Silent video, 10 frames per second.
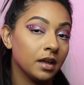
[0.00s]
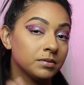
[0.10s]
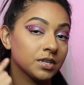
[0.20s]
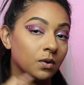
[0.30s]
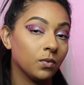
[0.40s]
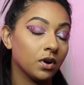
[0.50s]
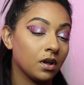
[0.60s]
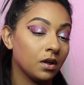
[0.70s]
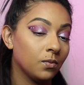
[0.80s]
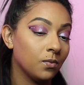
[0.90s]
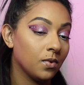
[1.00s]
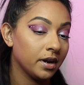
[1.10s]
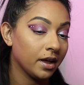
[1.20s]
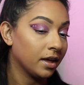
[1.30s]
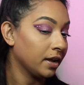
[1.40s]
I'm just going to work on
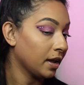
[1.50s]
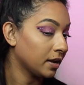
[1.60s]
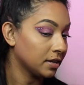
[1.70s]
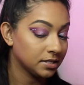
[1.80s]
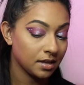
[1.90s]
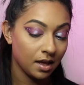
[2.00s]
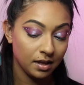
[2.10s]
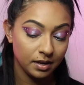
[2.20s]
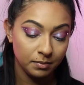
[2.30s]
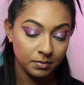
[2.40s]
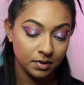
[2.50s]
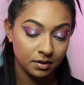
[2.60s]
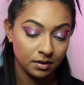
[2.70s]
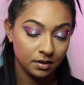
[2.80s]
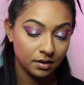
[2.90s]
one eye at a time,
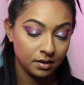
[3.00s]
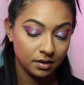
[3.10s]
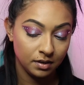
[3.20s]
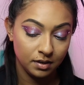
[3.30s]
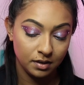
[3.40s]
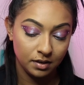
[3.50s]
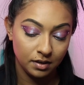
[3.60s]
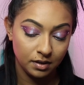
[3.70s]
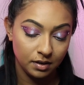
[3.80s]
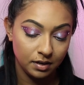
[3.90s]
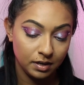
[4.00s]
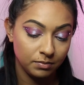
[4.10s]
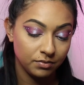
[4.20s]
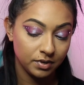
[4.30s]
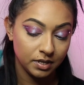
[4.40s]
and
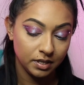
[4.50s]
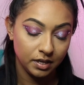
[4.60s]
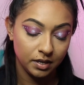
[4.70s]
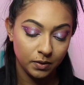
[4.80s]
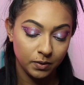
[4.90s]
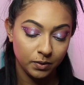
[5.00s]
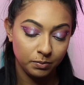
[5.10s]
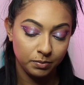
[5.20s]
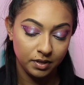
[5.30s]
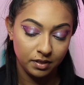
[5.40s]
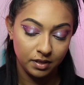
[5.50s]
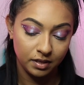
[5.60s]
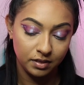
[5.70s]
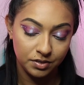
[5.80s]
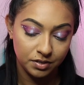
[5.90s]
I'm really going to hope
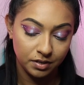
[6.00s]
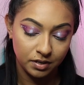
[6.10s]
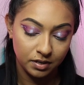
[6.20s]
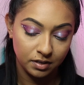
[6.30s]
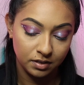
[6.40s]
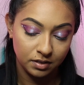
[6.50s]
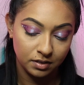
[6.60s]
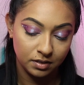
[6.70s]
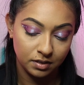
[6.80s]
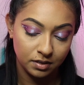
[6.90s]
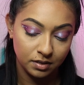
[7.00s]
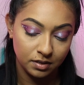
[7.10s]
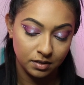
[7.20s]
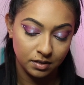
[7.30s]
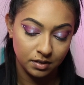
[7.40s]
that these are going to
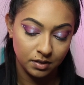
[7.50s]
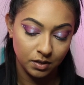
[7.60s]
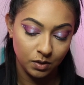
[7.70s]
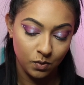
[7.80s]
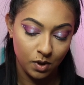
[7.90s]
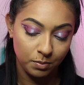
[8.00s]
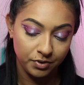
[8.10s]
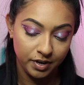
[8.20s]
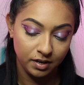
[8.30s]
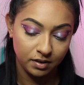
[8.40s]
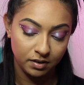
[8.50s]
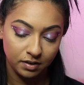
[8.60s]
cooperate.